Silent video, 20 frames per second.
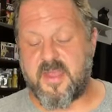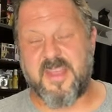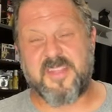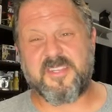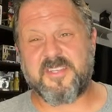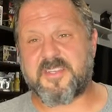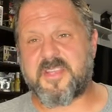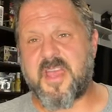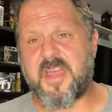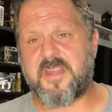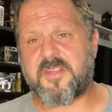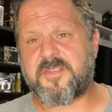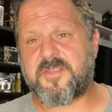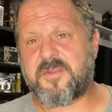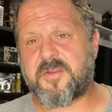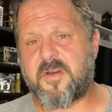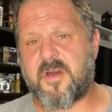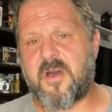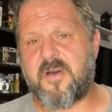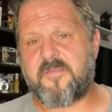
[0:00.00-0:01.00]
just kind of
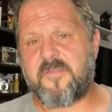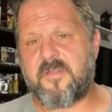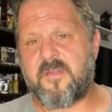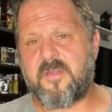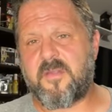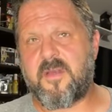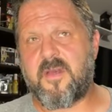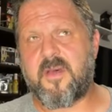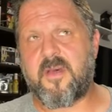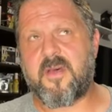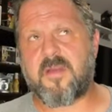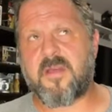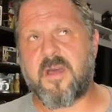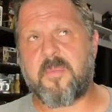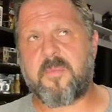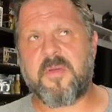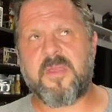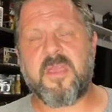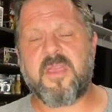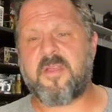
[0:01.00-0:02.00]
took off. And a
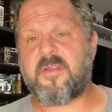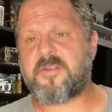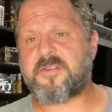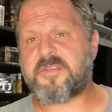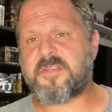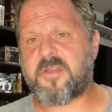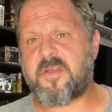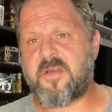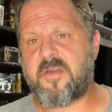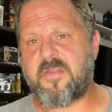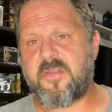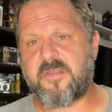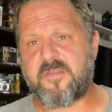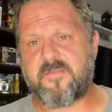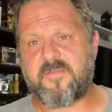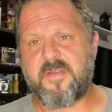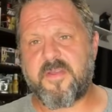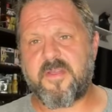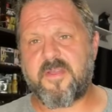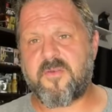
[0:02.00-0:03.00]
couple of years ago, I think the
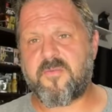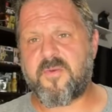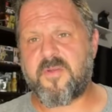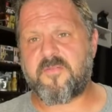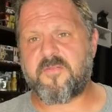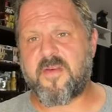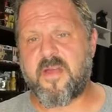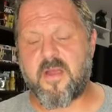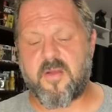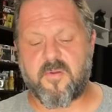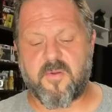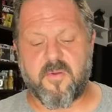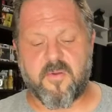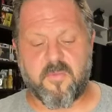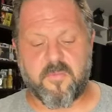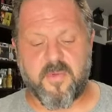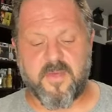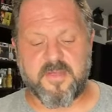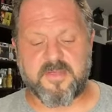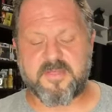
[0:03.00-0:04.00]
video went
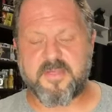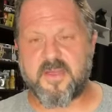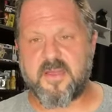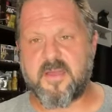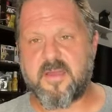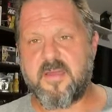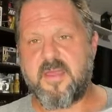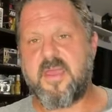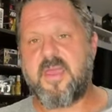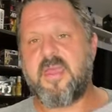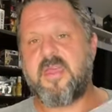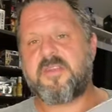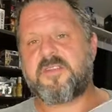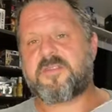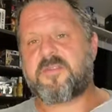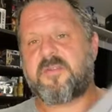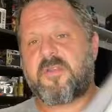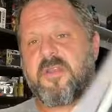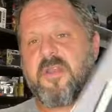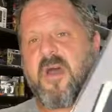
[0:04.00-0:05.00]
viral, but
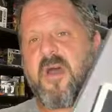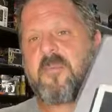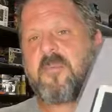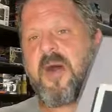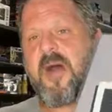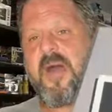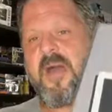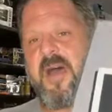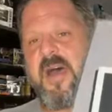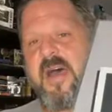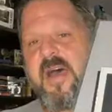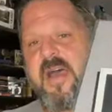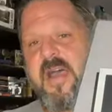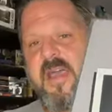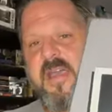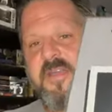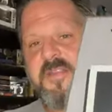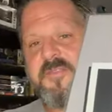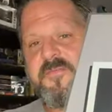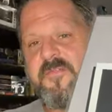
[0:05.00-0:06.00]
certainly caught my eye.
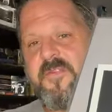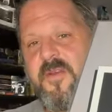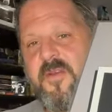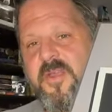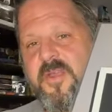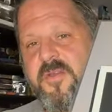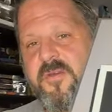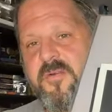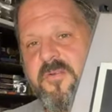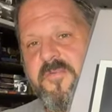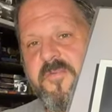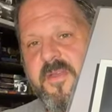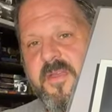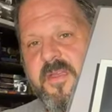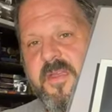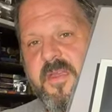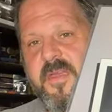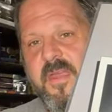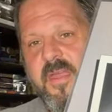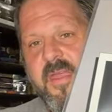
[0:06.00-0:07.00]
It's very
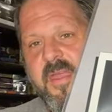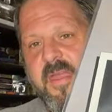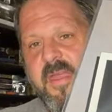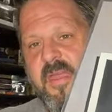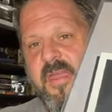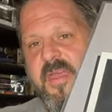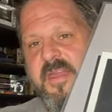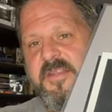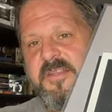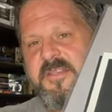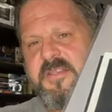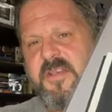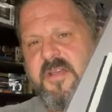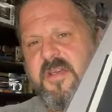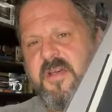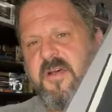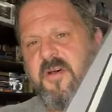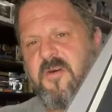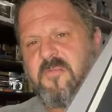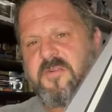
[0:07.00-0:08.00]
goofy. It's
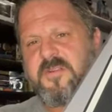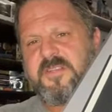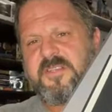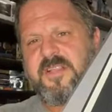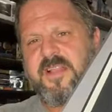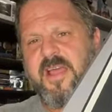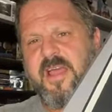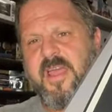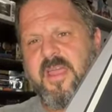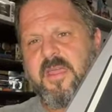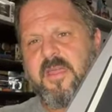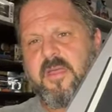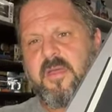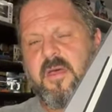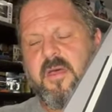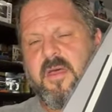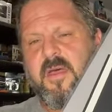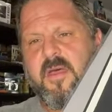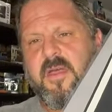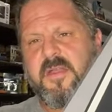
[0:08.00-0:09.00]
almost like
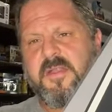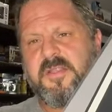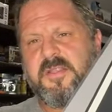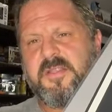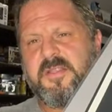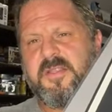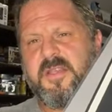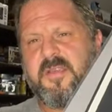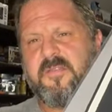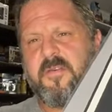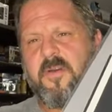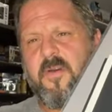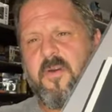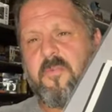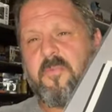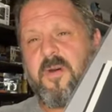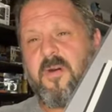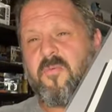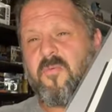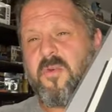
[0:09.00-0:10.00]

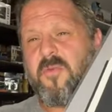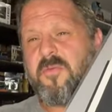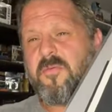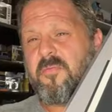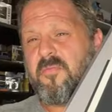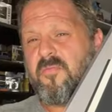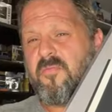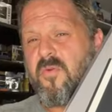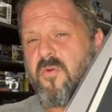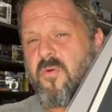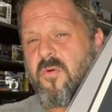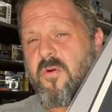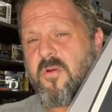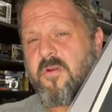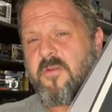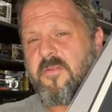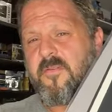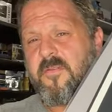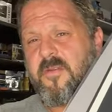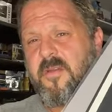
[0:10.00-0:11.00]
Devo, but with
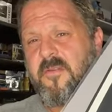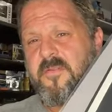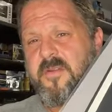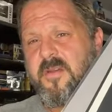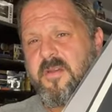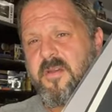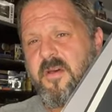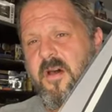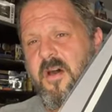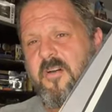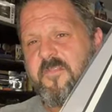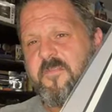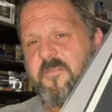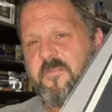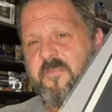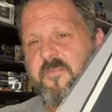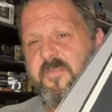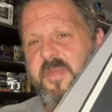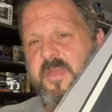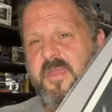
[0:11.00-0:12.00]
more of a
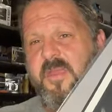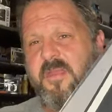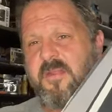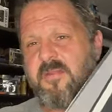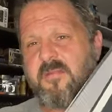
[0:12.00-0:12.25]
offbeat,